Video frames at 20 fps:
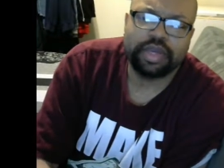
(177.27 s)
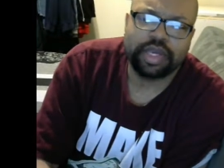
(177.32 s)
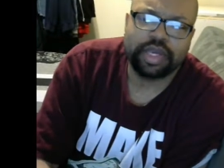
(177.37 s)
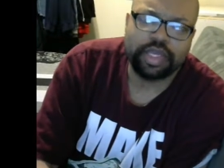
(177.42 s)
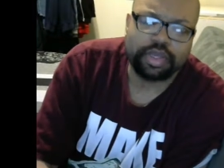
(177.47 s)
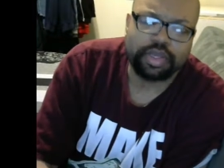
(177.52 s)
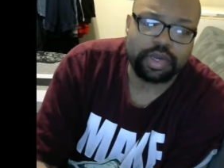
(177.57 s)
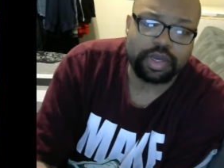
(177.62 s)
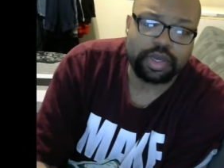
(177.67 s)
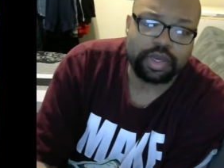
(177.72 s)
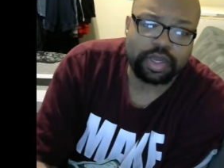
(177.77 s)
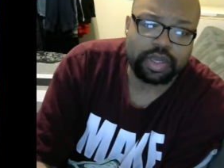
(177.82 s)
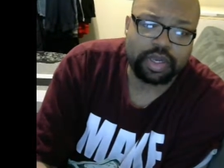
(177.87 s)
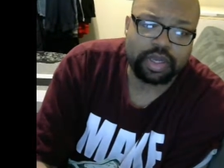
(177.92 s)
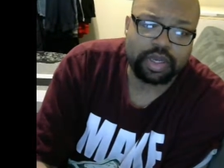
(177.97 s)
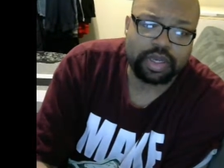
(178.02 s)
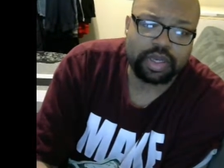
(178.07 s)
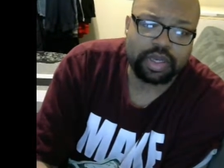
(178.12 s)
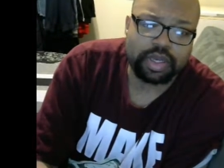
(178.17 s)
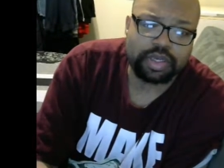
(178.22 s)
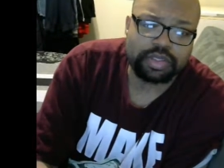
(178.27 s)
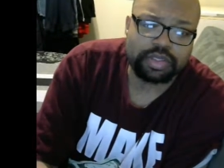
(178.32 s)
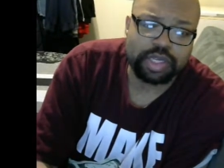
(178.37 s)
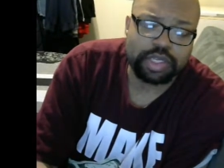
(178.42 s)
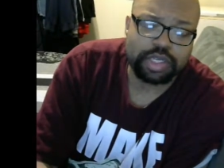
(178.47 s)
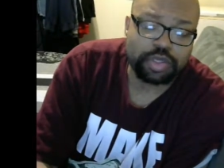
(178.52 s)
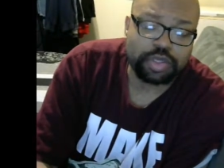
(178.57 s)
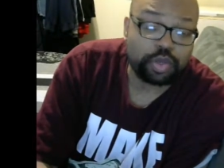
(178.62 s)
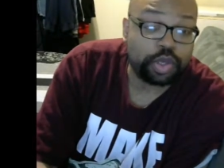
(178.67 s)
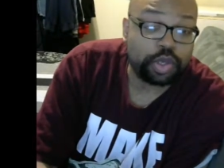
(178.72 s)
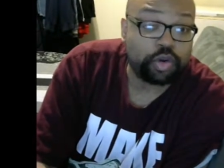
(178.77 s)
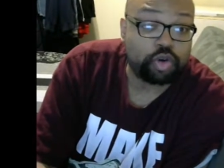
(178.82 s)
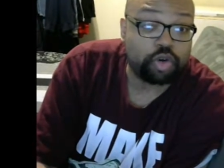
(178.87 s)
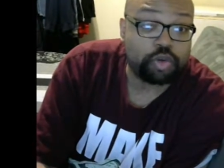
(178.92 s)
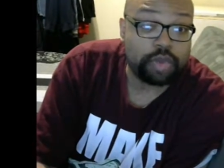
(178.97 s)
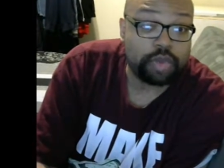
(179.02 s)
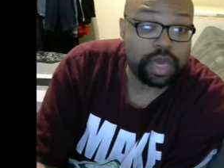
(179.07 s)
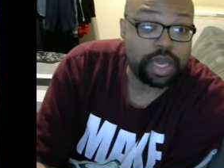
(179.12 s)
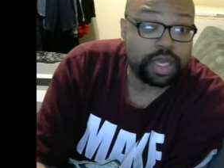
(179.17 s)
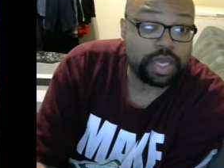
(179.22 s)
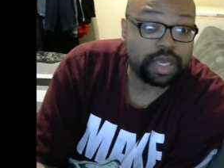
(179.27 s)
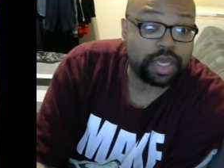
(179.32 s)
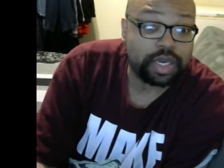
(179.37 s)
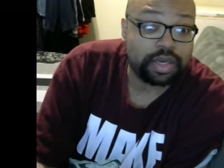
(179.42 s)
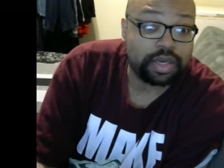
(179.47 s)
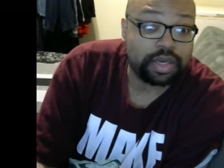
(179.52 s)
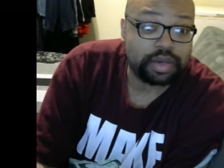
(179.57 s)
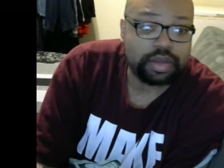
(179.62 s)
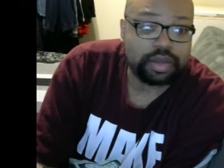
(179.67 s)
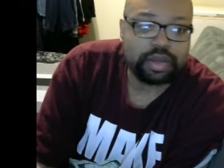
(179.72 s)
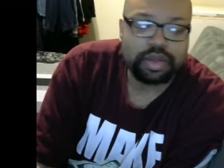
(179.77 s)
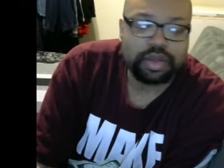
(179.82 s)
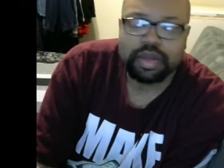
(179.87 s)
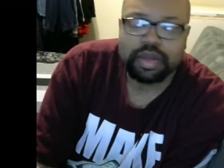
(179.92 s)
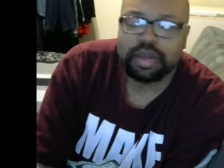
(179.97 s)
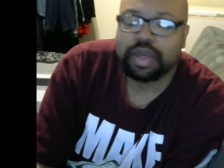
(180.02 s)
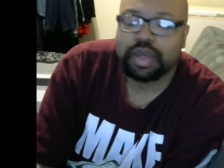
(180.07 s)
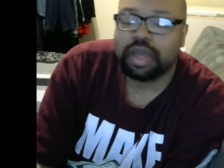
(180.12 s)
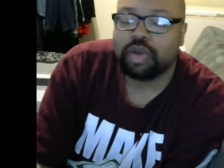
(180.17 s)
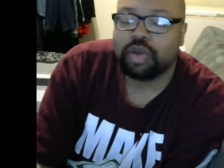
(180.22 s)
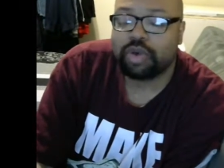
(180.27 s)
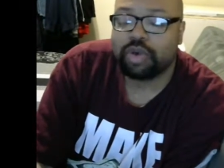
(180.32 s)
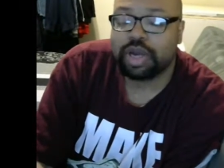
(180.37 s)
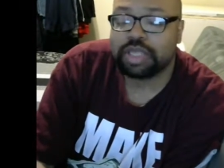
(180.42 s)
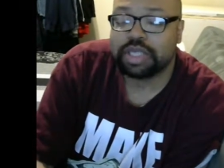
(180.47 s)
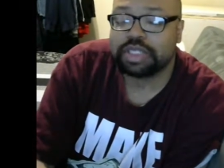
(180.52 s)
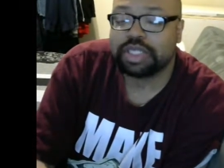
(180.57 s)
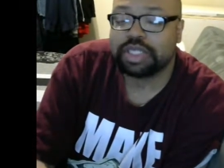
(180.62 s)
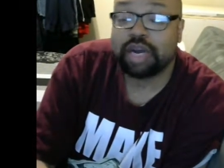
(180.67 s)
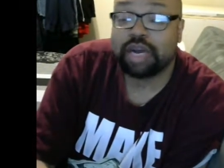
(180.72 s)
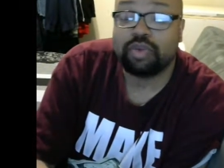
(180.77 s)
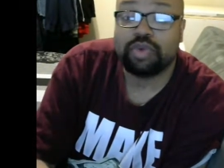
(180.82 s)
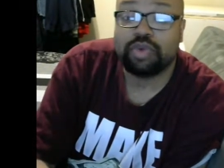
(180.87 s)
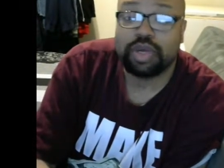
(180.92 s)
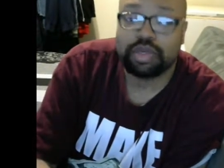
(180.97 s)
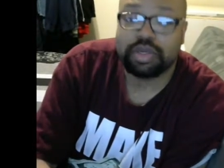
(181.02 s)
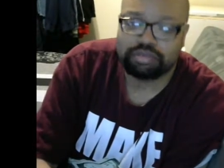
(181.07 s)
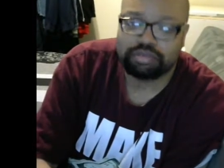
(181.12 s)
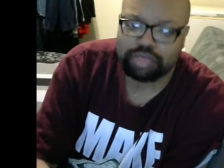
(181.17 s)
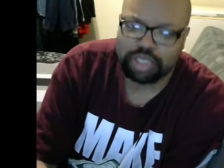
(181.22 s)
And you can uh, so that you can go back and and watch that one